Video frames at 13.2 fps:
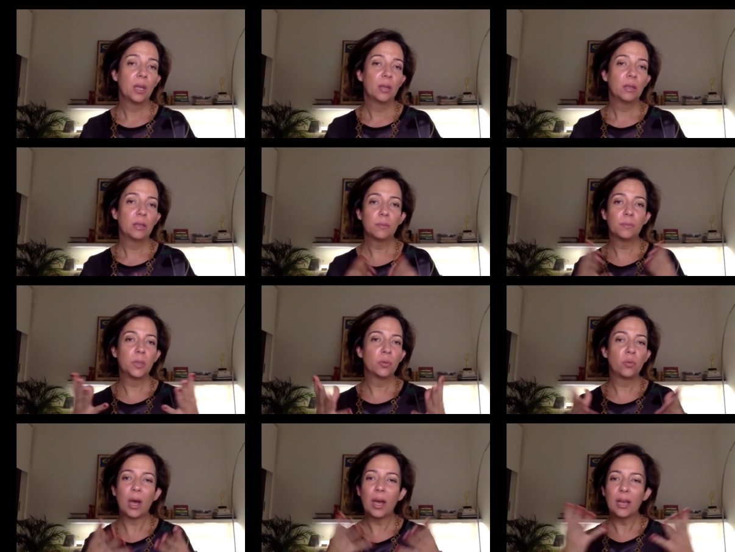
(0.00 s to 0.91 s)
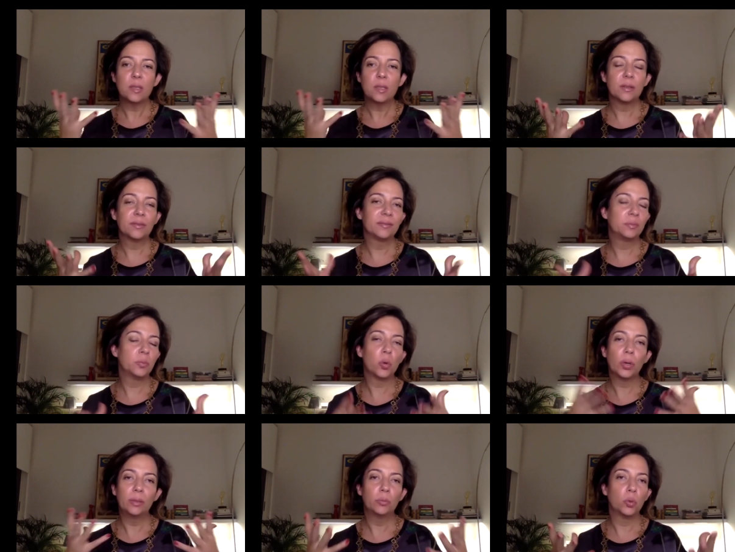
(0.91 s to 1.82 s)
The rise of
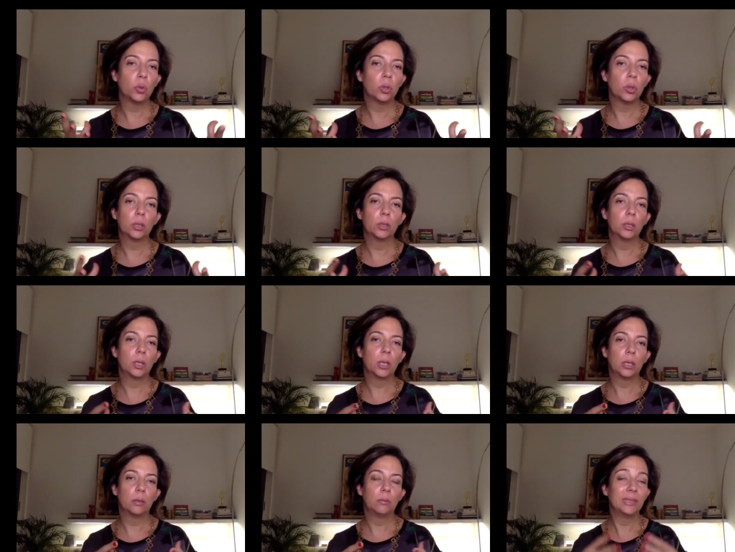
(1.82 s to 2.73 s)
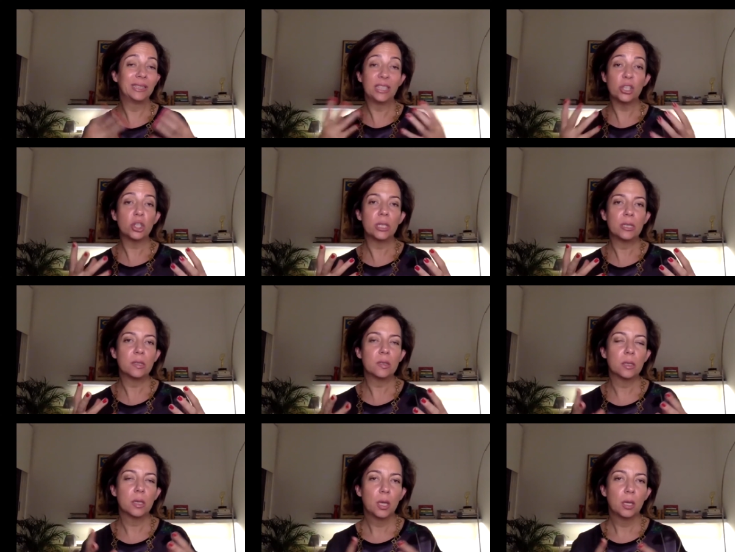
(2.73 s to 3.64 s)
more and more
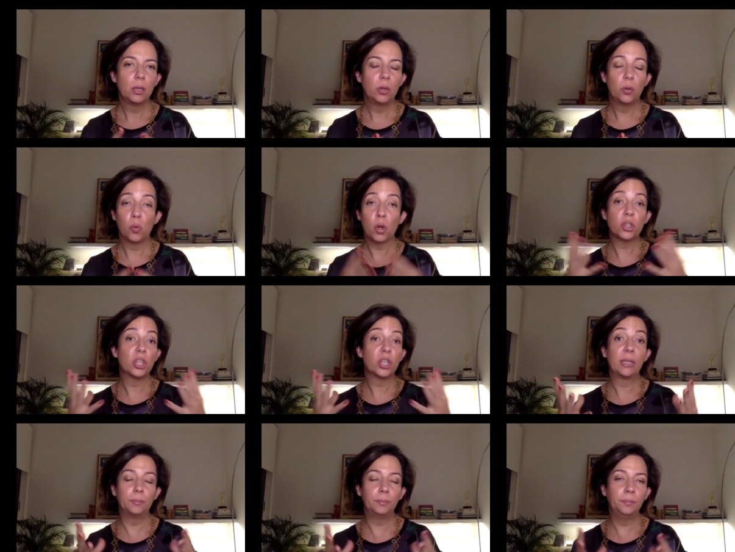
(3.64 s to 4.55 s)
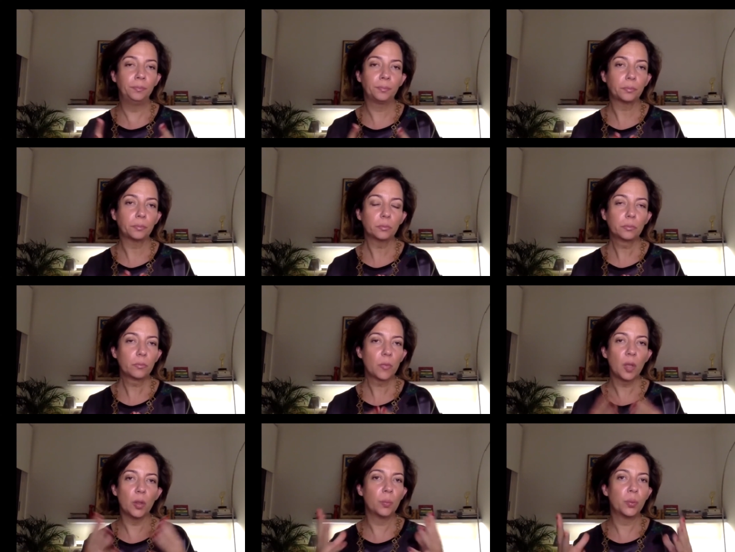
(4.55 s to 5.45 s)
militias, watching
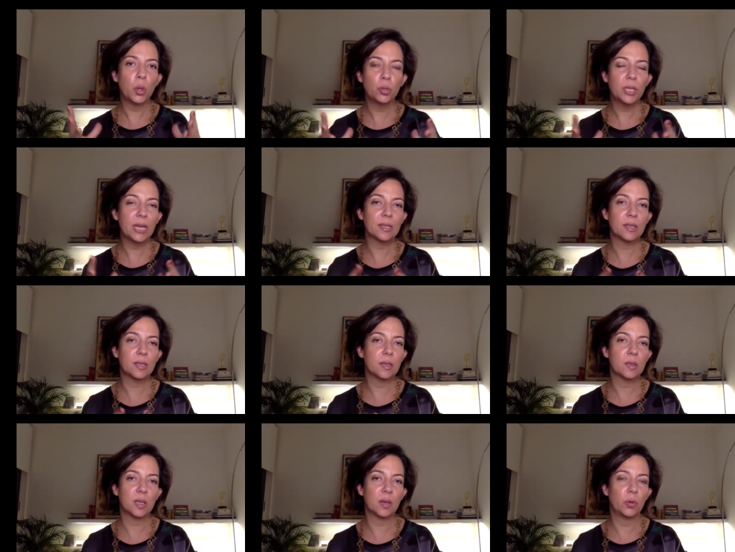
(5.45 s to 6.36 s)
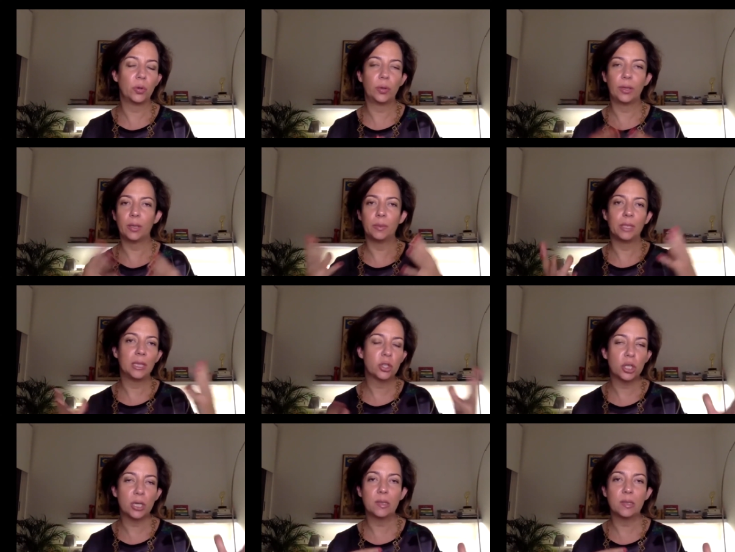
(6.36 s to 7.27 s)
the protests this summer and the
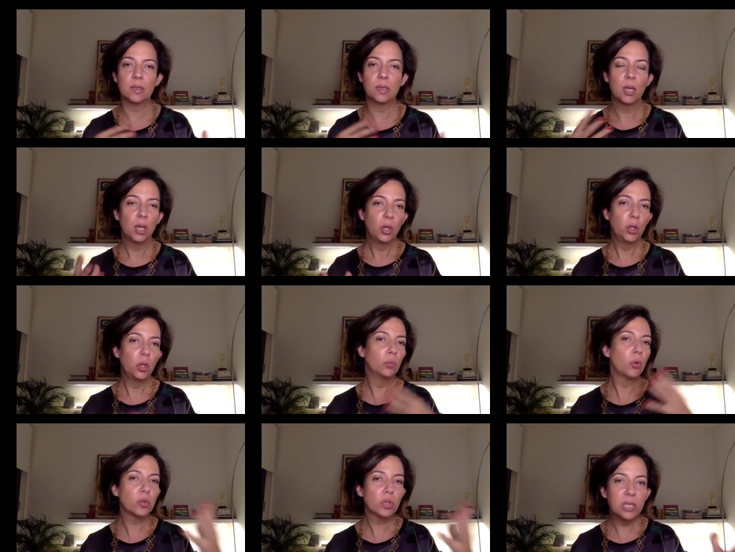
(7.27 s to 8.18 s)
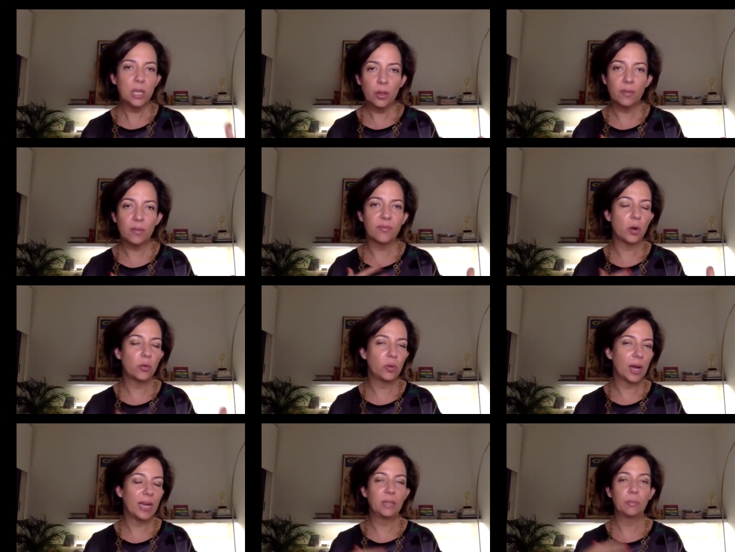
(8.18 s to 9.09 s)
militias, mostly on the far
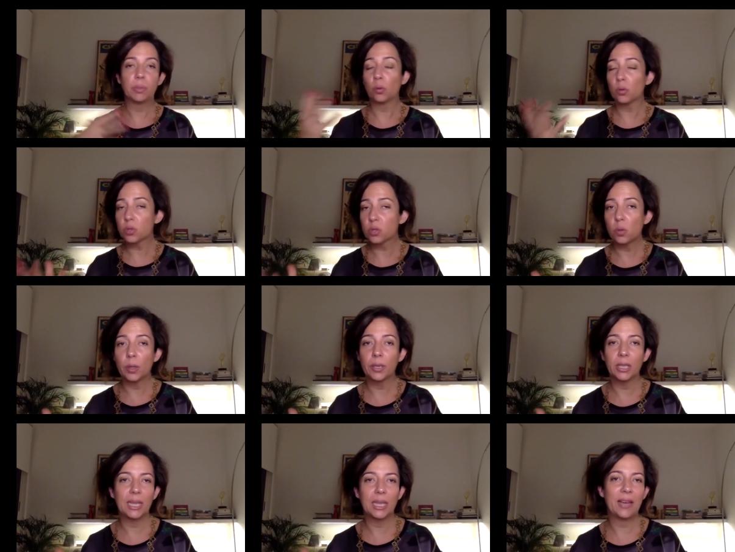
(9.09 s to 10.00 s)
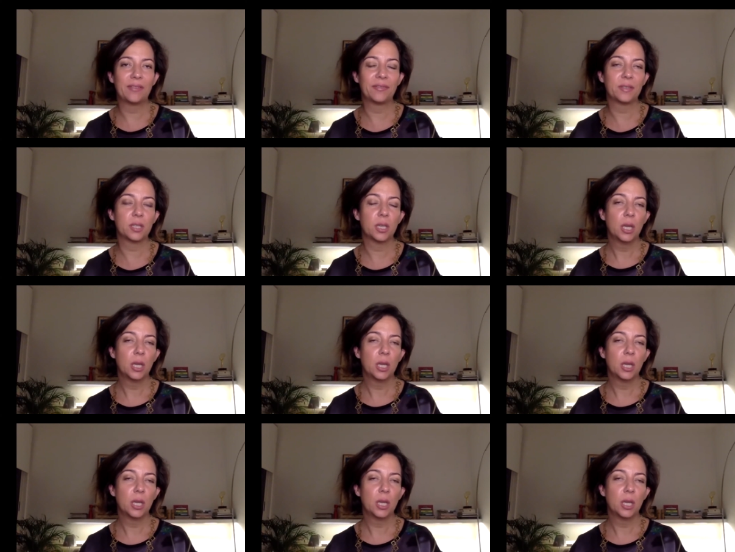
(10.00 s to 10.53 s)
right, but also on the left,